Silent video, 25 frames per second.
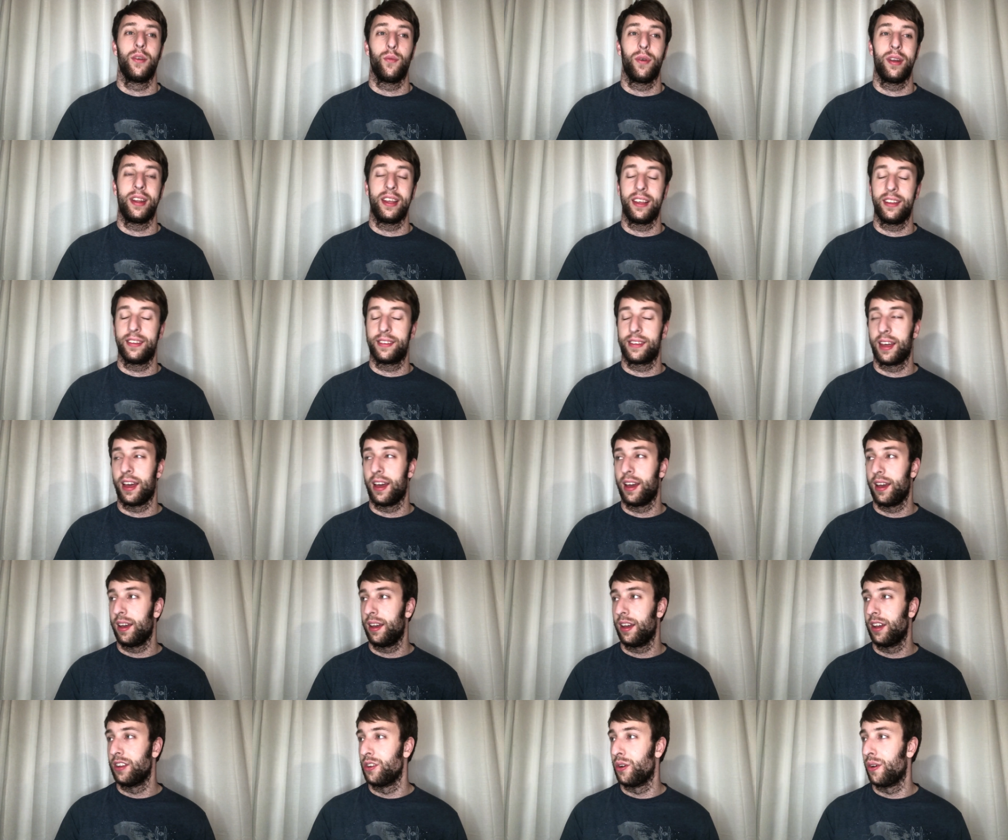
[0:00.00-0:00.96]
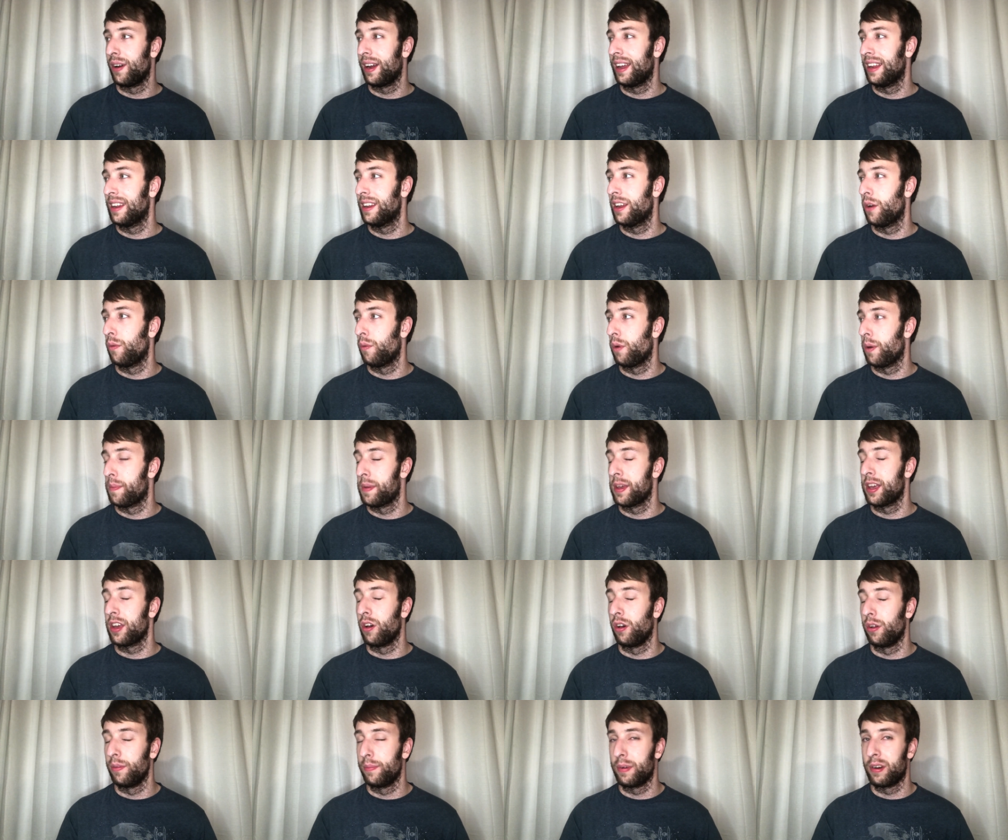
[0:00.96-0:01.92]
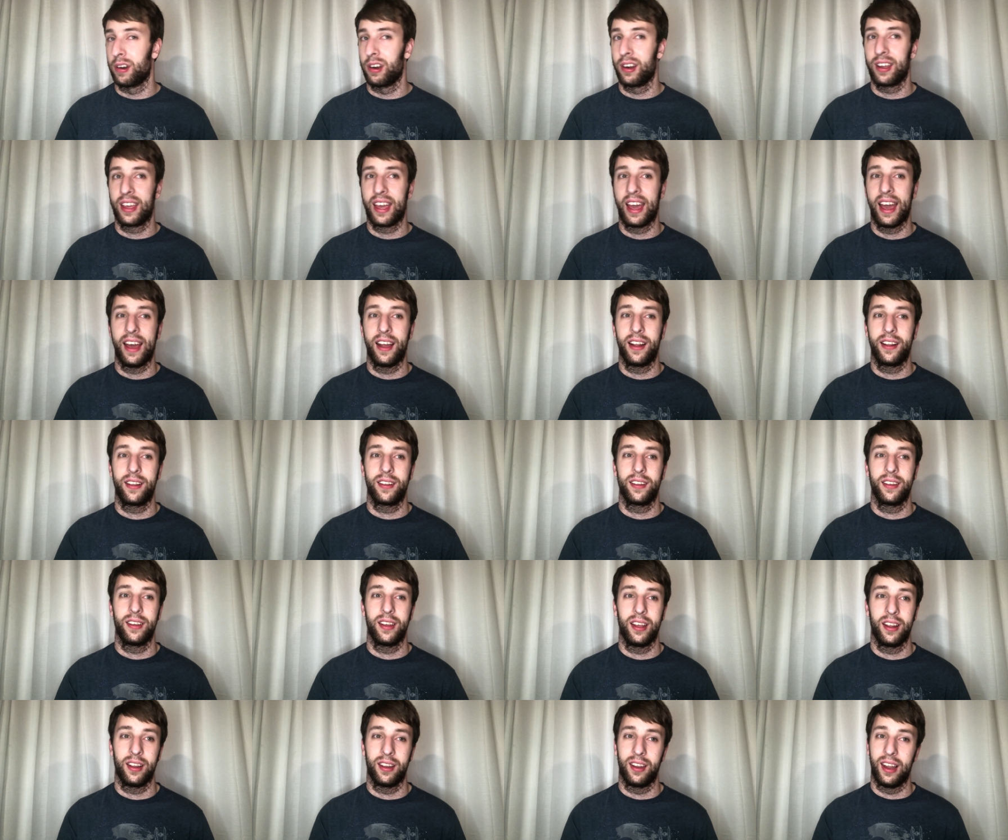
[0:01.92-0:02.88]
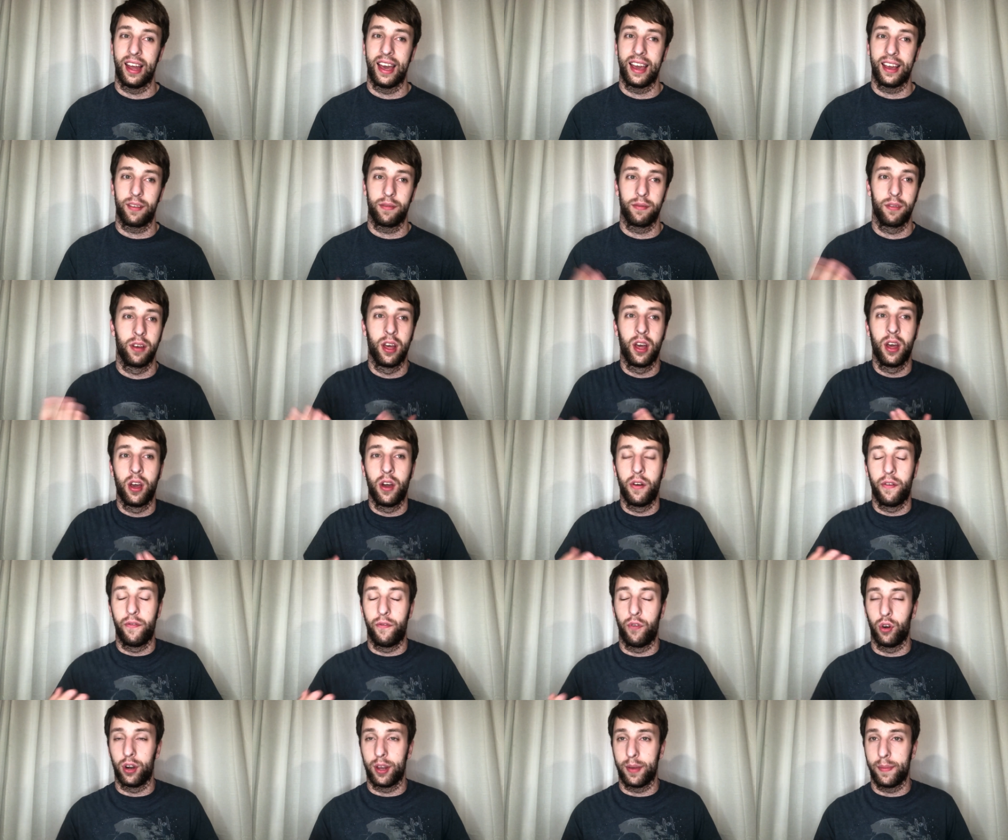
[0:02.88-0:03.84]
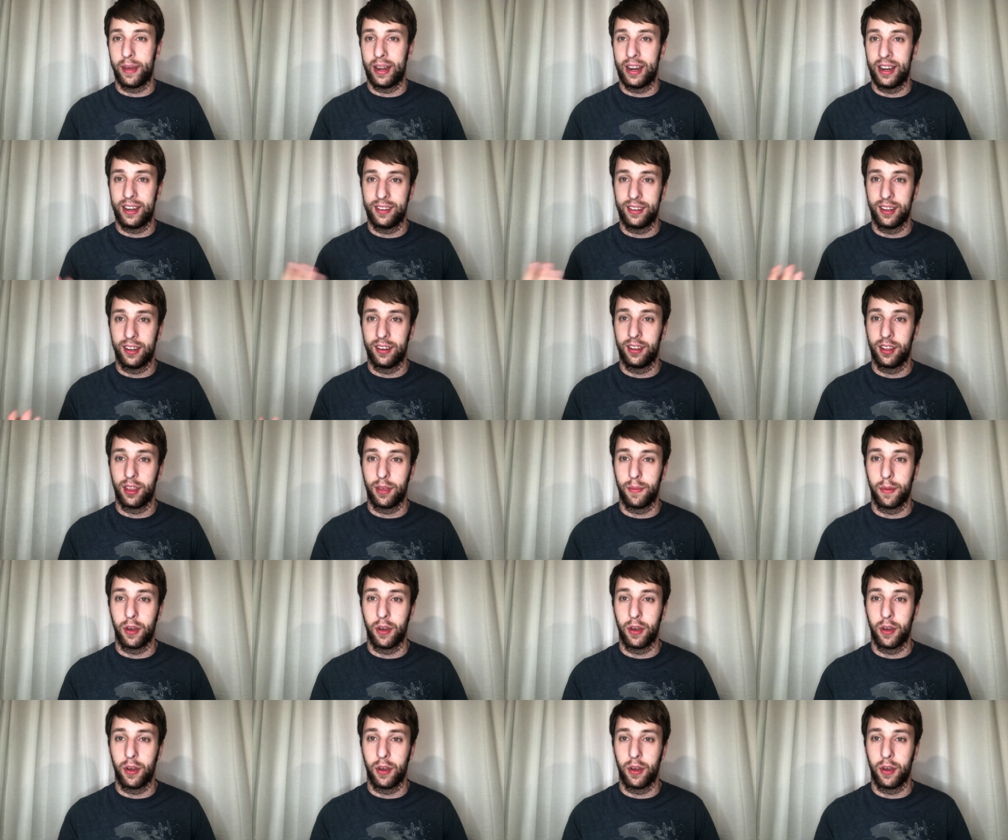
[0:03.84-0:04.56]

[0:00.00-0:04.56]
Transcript: when he's uh, annoying uh, Whoopi Goldberg at in like 40 minutes into the